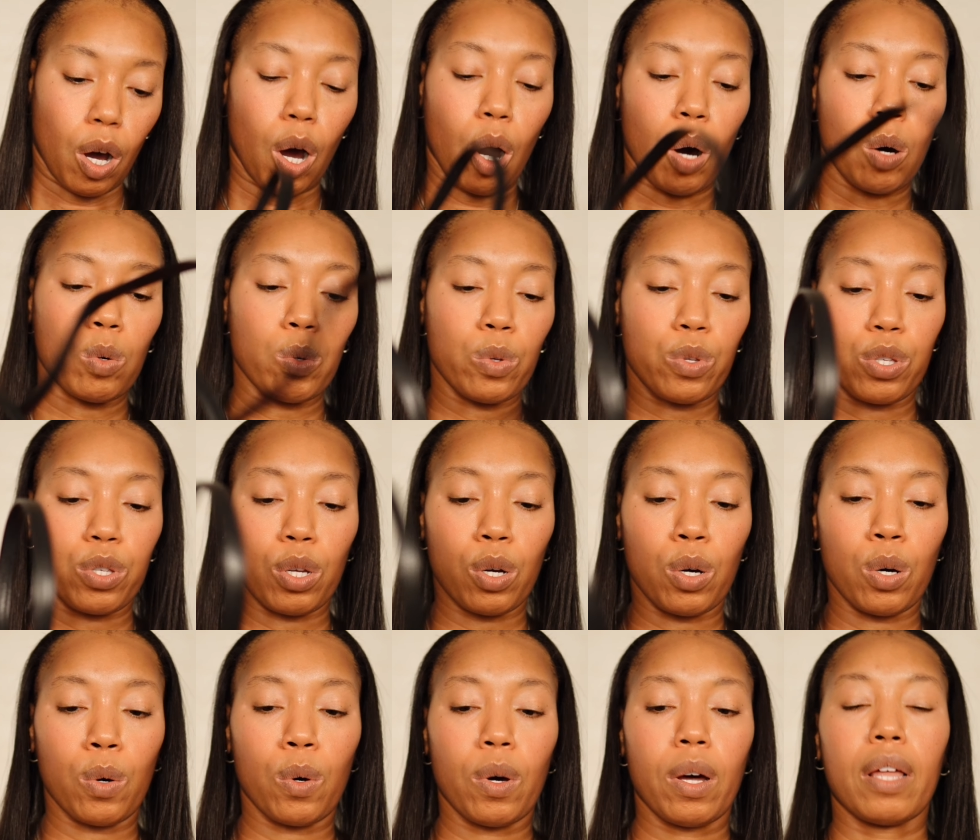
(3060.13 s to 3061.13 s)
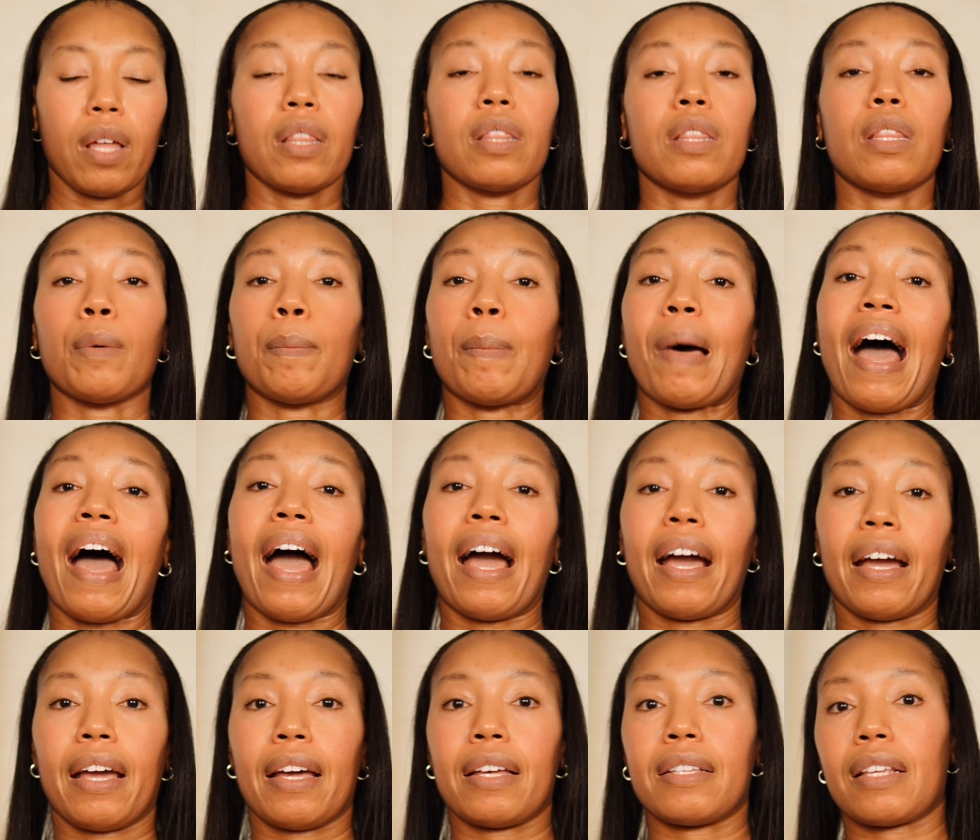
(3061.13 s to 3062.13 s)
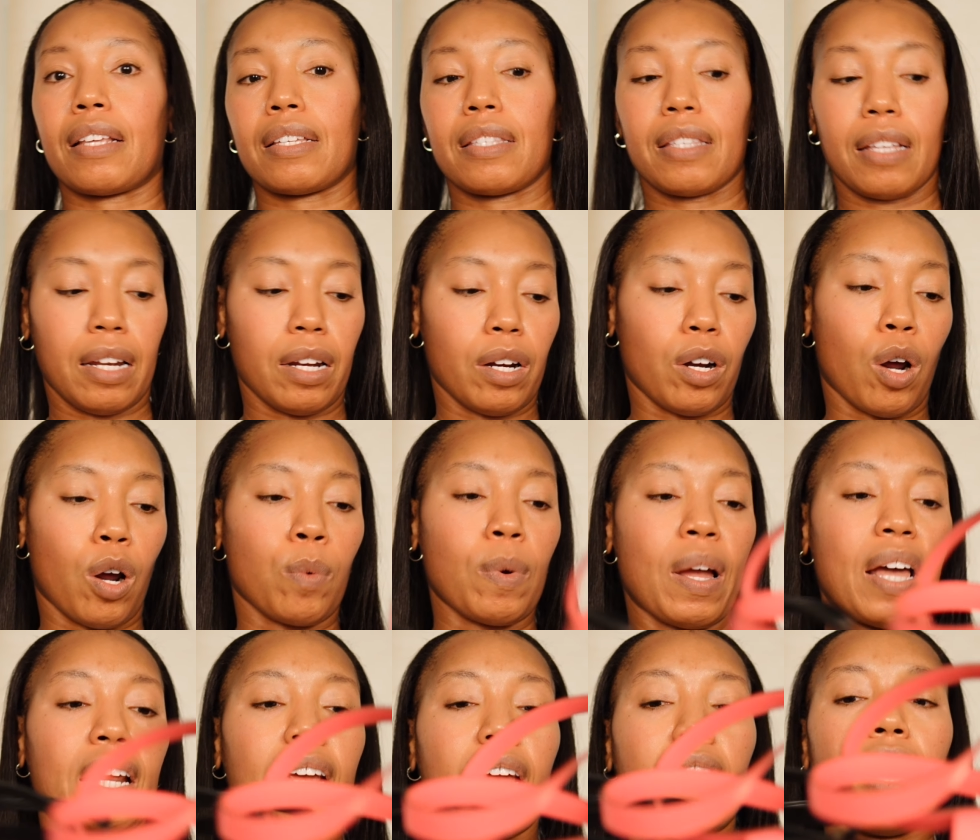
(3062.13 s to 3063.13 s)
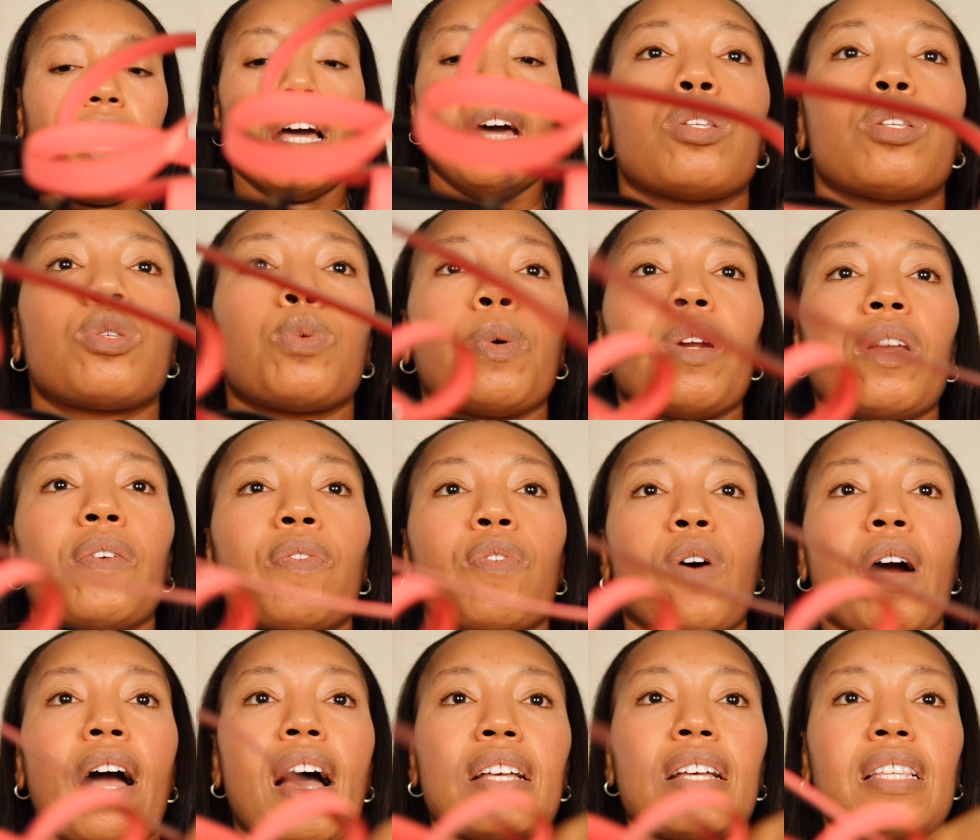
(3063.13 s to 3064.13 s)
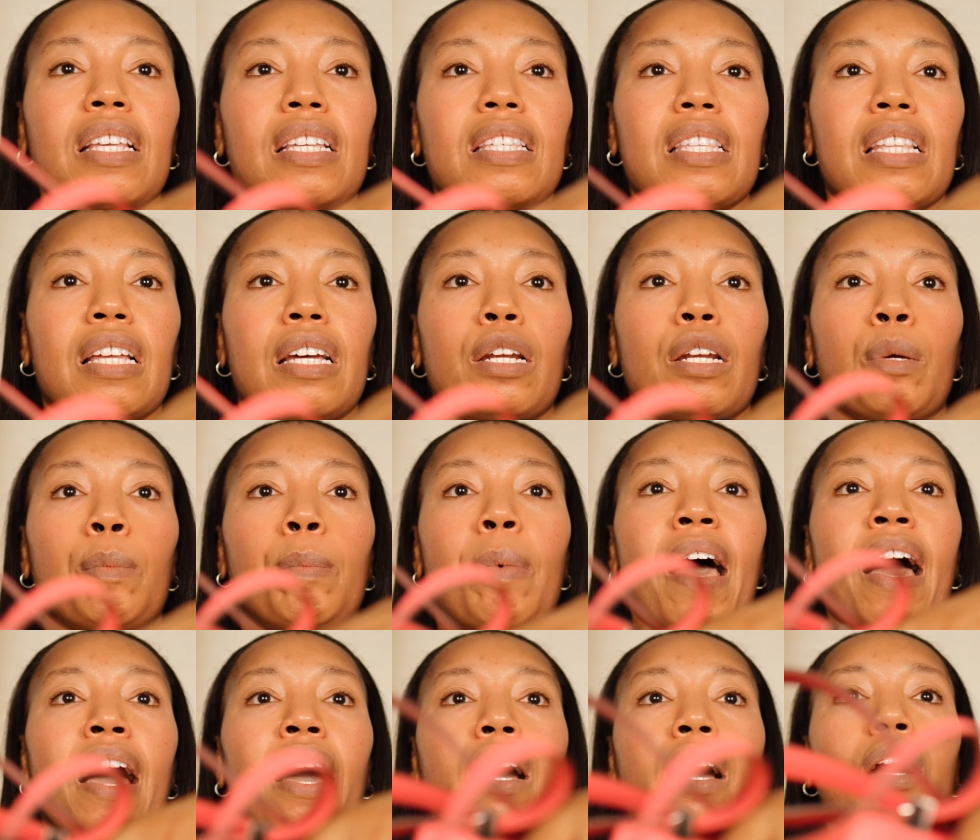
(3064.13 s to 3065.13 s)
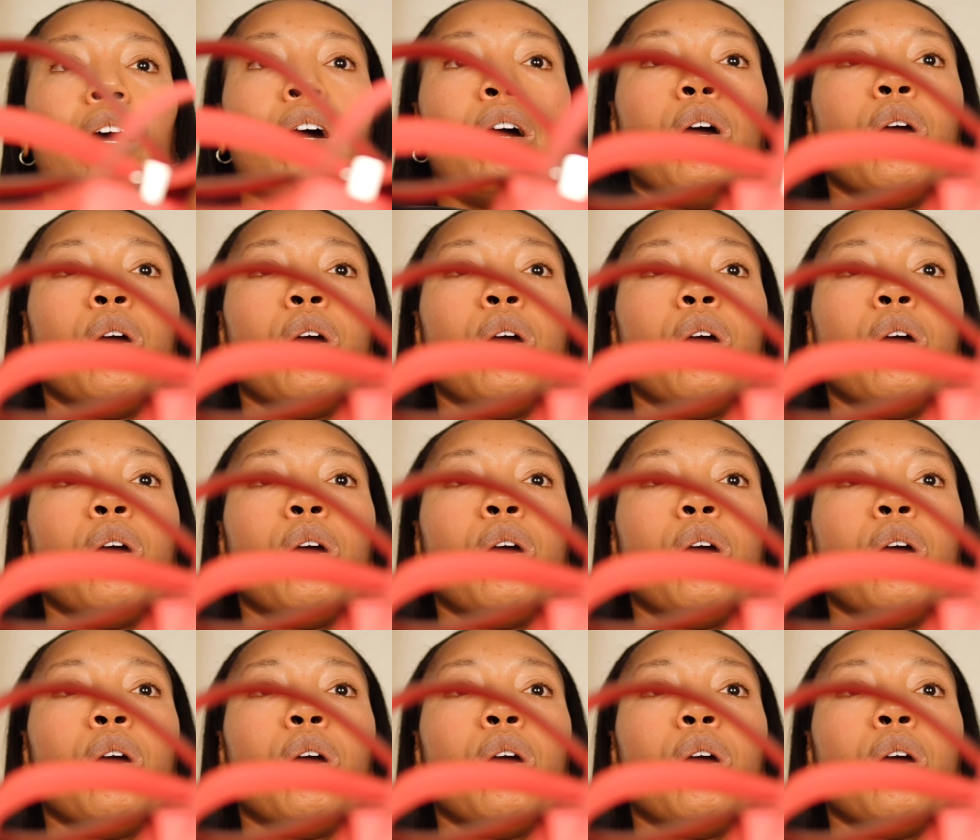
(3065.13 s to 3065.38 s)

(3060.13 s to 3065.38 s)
also the back. As I stated already, 24 has a slit in the back,